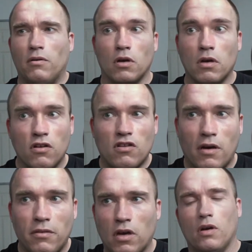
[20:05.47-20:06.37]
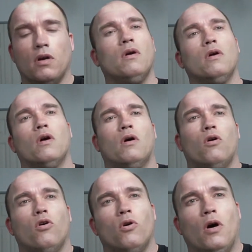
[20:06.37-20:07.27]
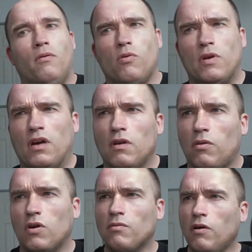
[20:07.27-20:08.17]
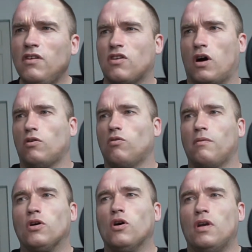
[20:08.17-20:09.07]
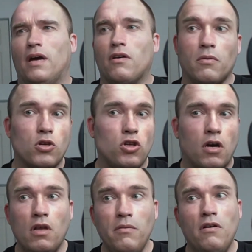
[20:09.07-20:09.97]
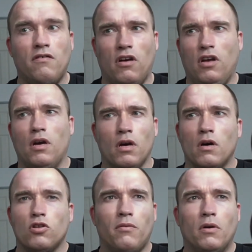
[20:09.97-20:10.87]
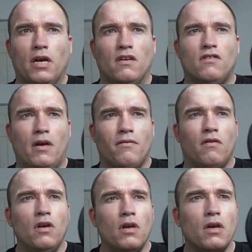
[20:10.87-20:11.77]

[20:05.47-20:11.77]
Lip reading: or something. I wonder what movies Arnold would be good in. I almost thought he'd be funny to put on Sam Flynn.